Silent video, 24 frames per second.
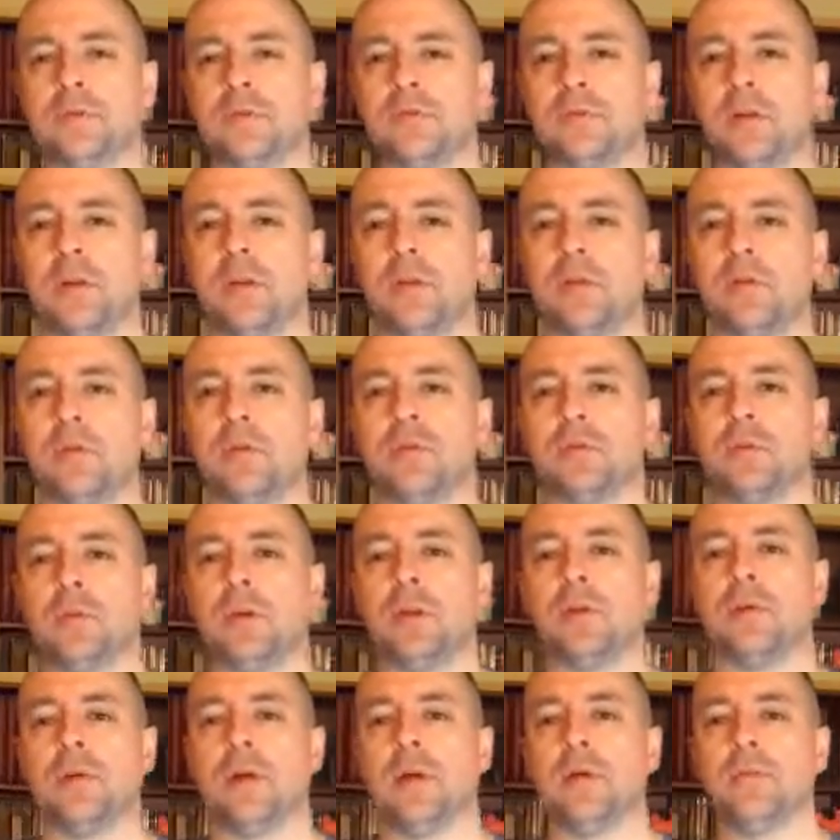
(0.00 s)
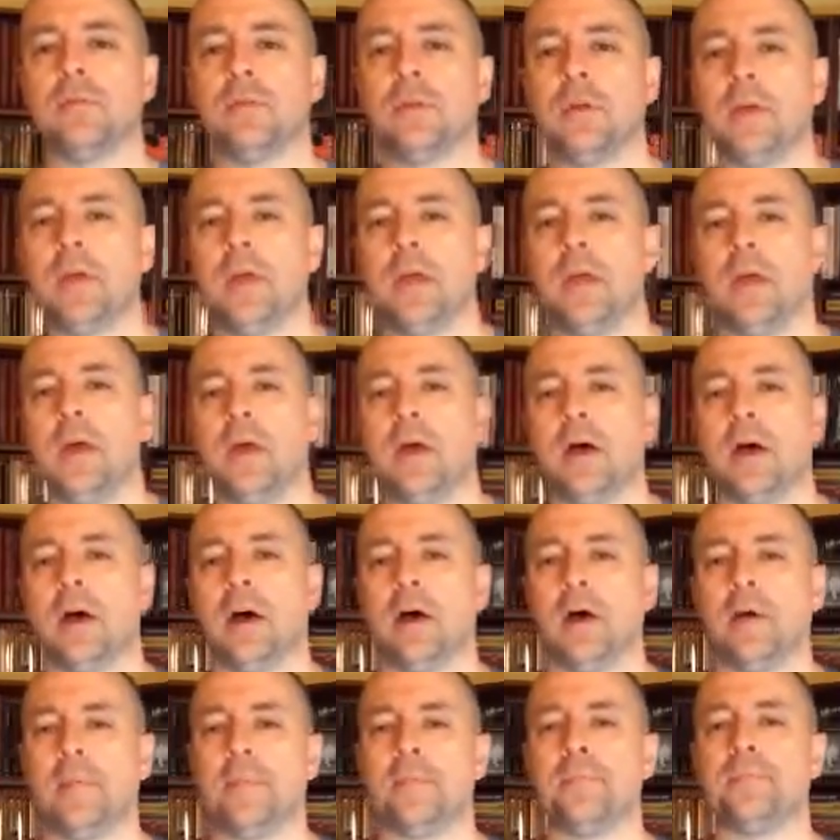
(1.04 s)
trying to throw his weight around.
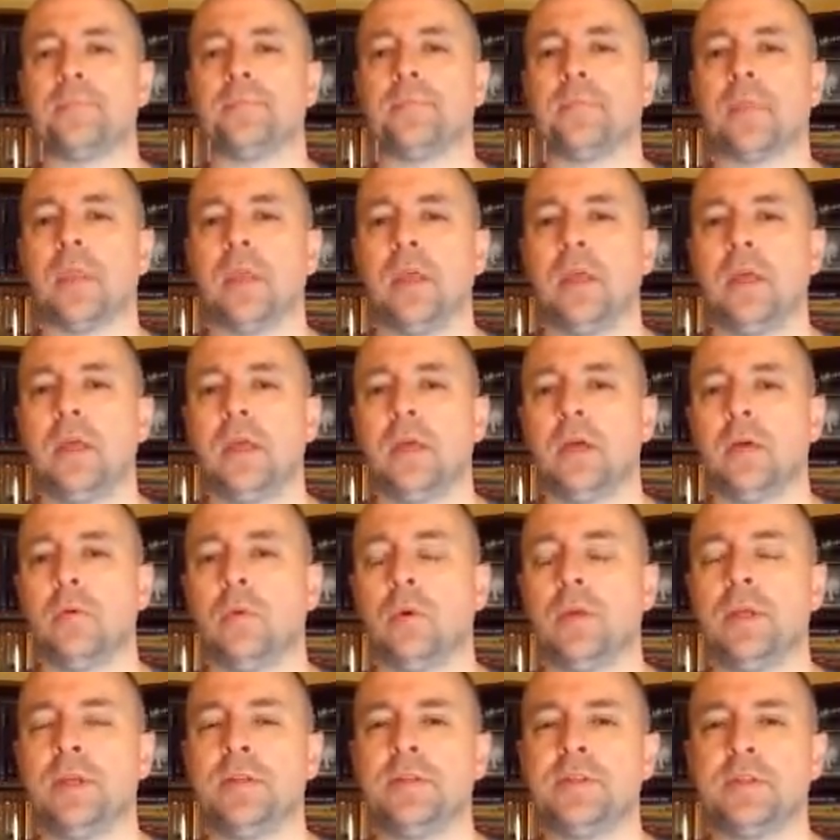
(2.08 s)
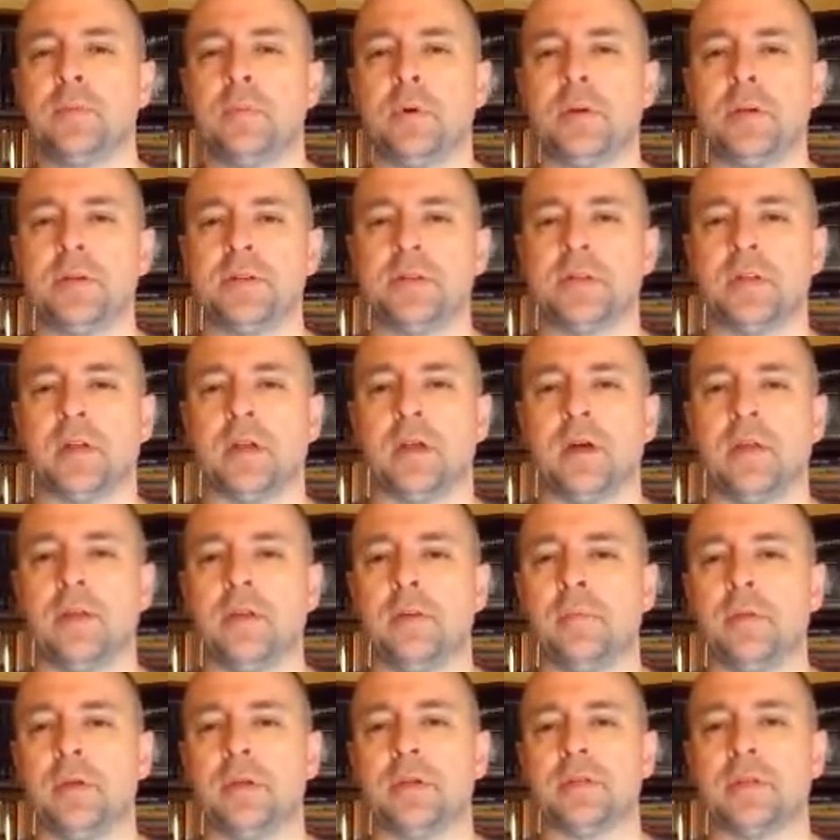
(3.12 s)
Well, Instapundit's not on
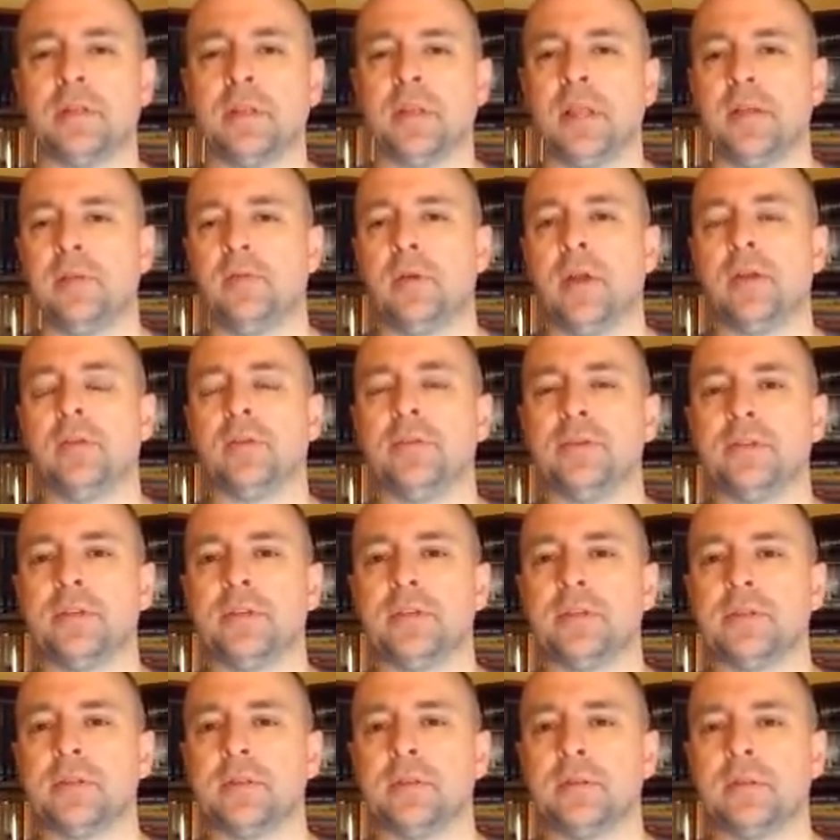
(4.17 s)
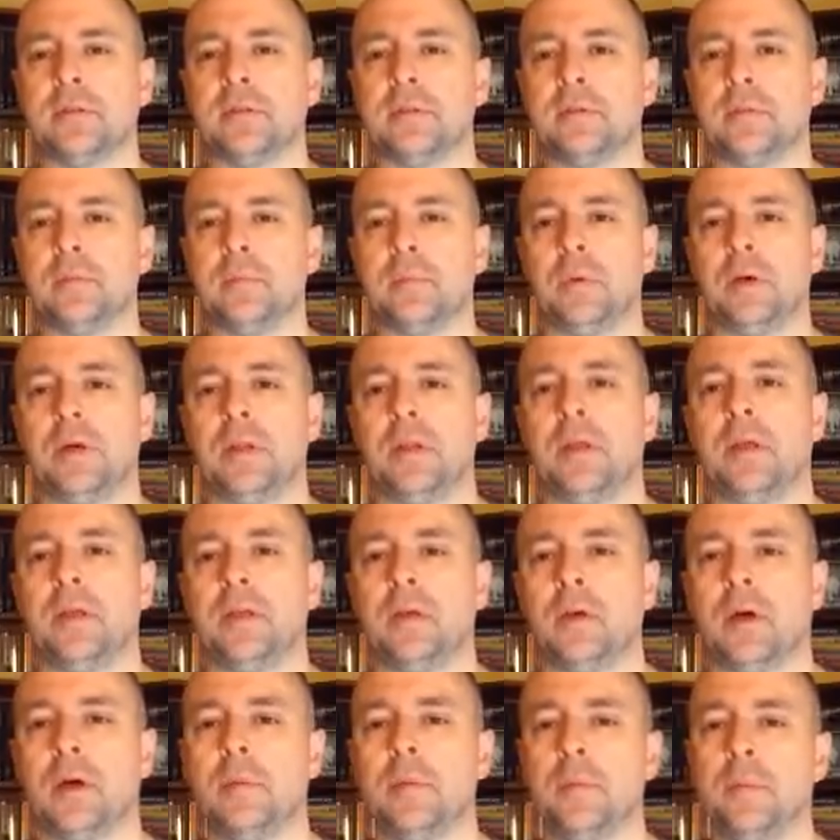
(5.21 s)
there because Glenn Reynolds is, but
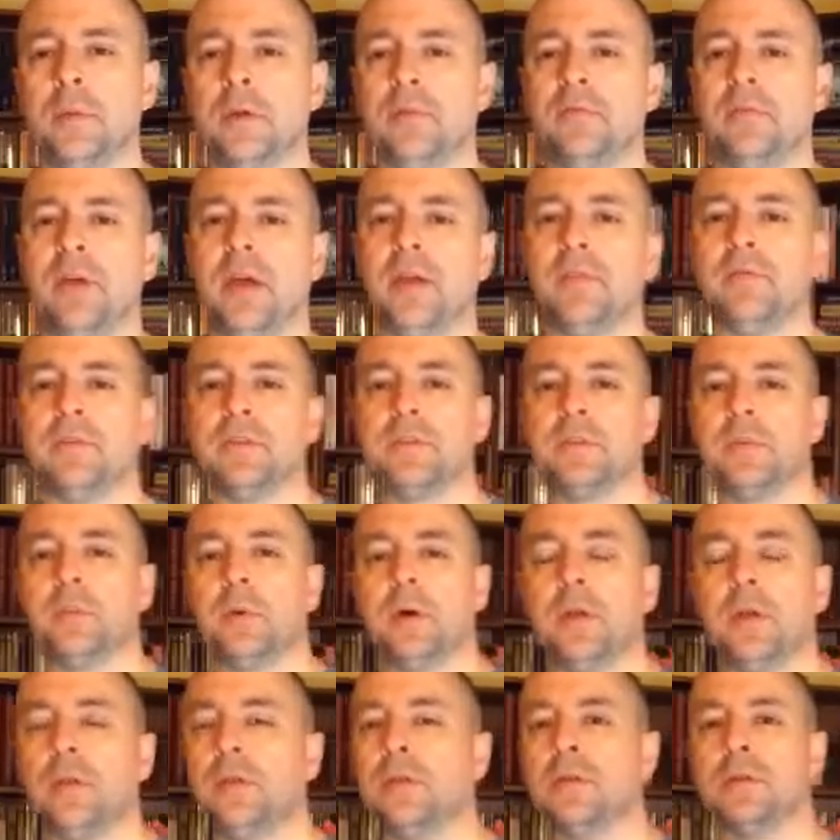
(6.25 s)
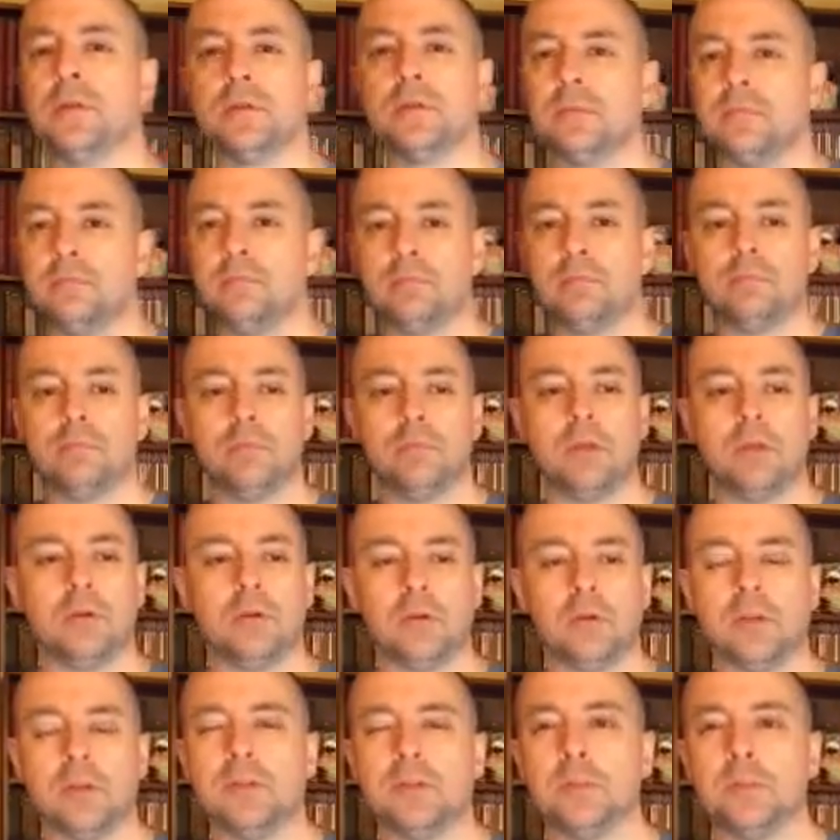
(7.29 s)
I'm a big fan of Instapundit. There's
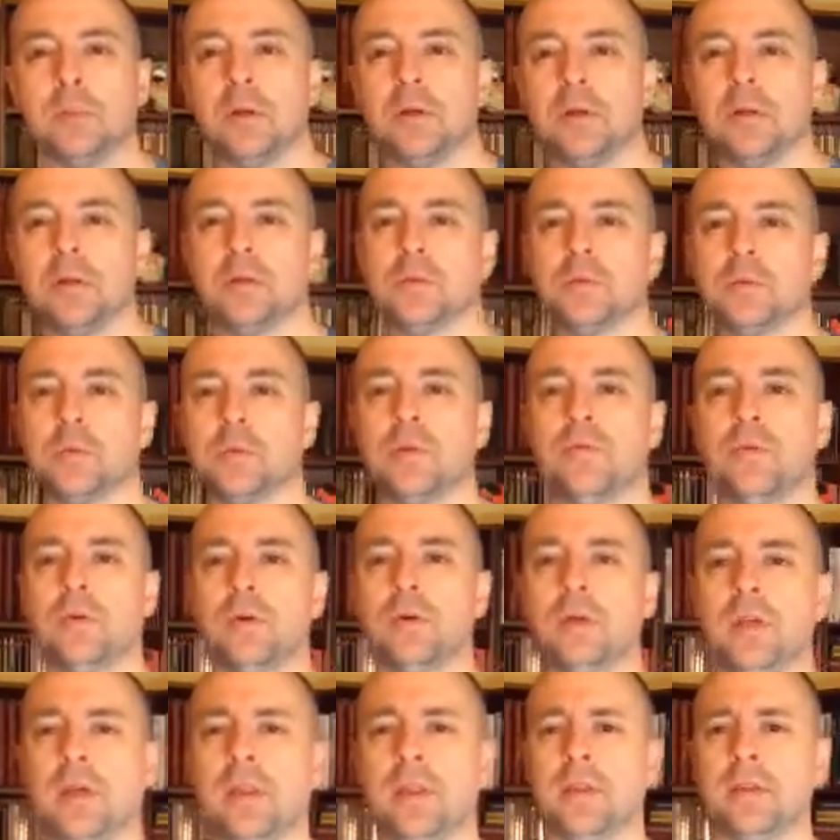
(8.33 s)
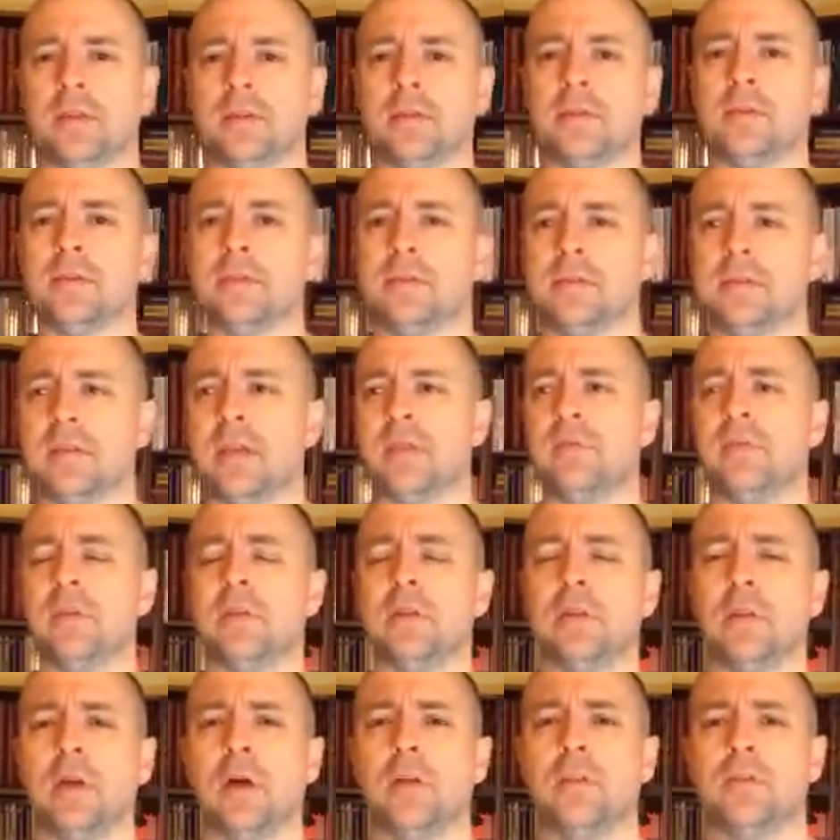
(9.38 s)
Instapundit is one of only, I think,
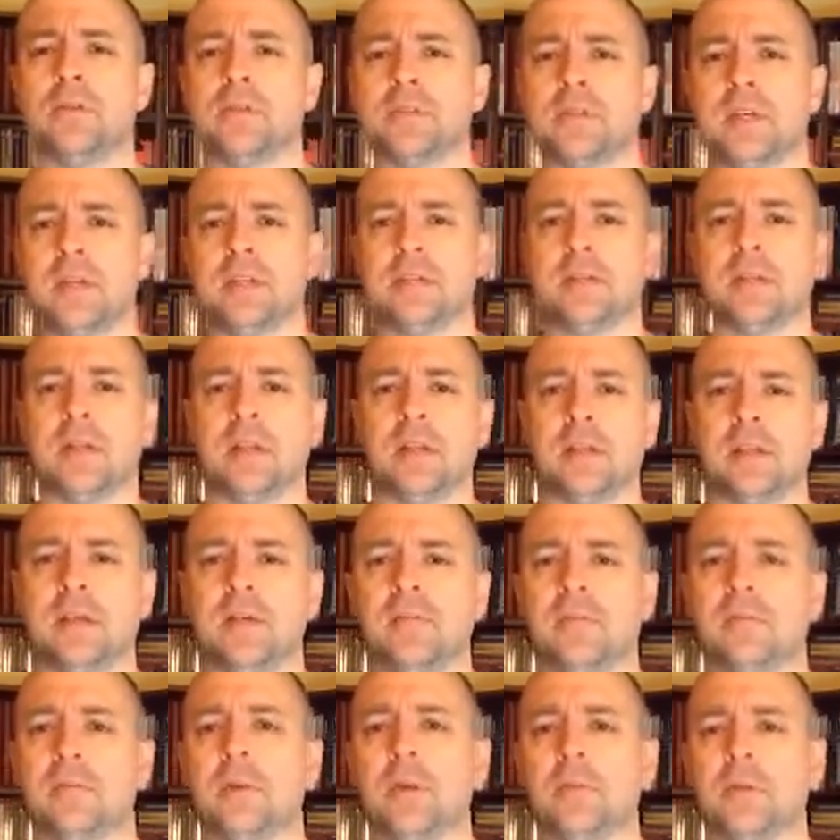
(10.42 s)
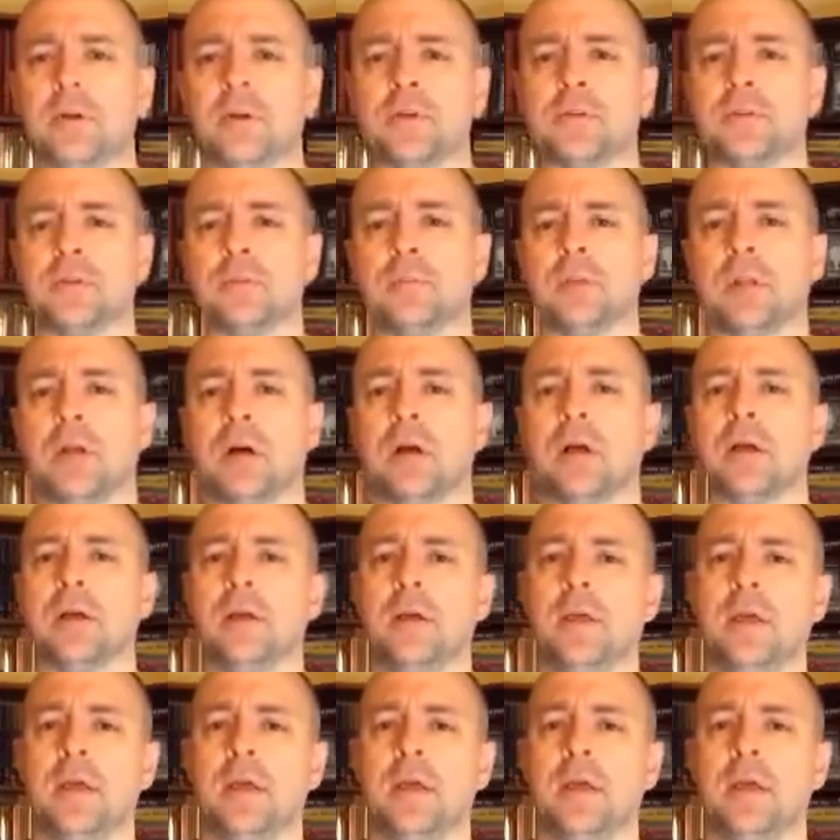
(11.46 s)
7 other sites that I link from my personal blog.